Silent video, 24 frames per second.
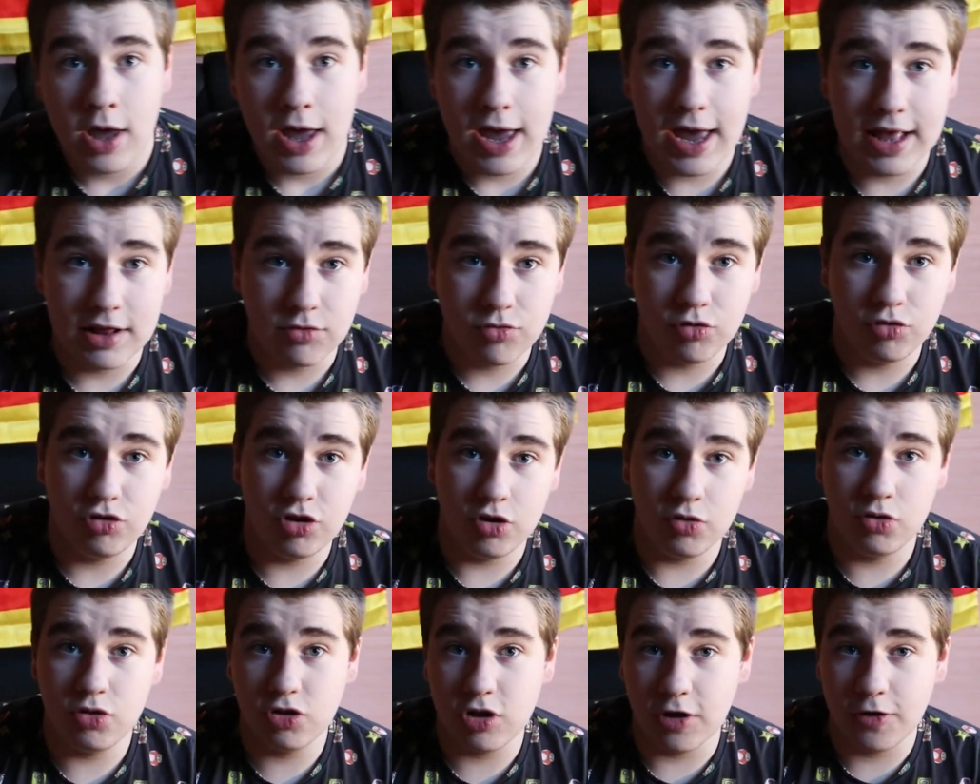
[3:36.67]

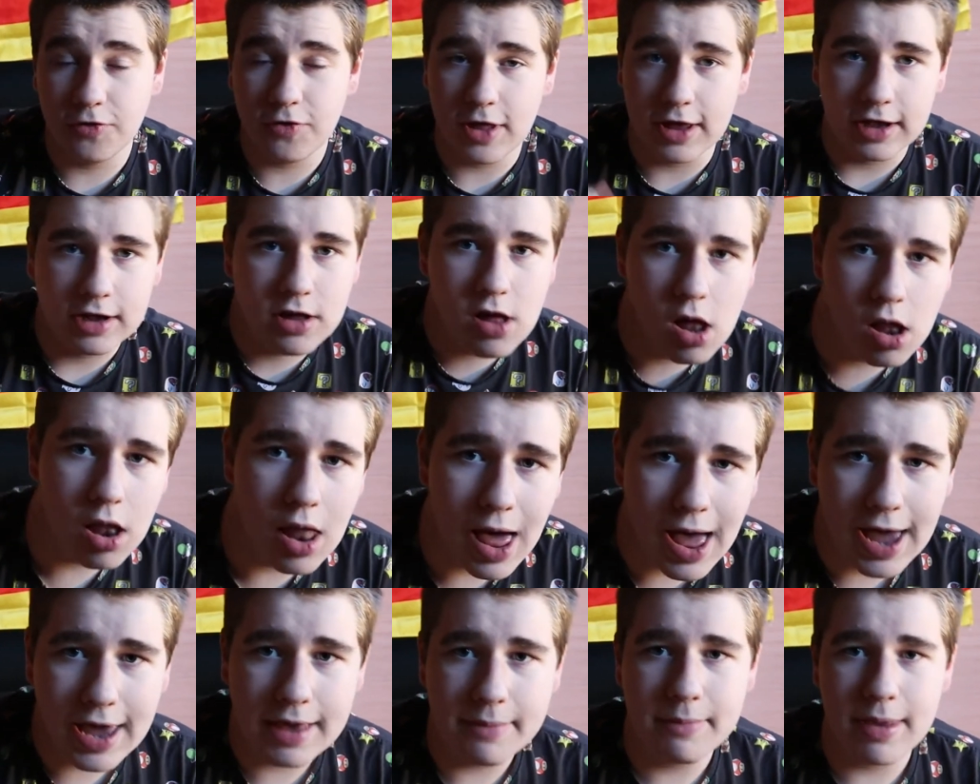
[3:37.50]
introduced stuff like
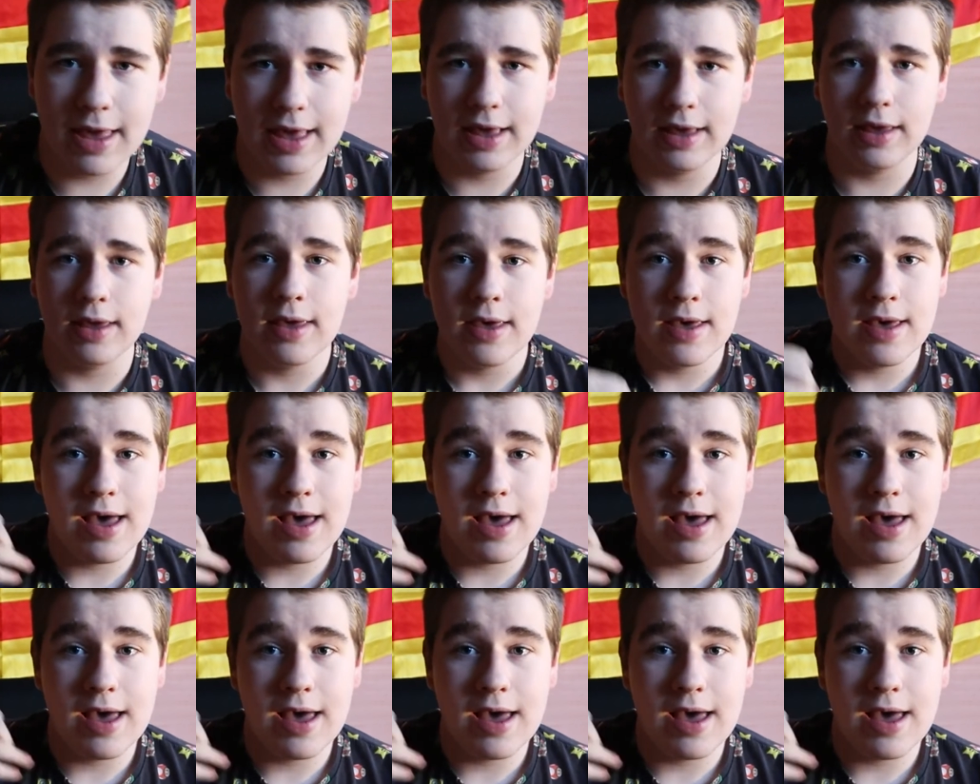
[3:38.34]
climbing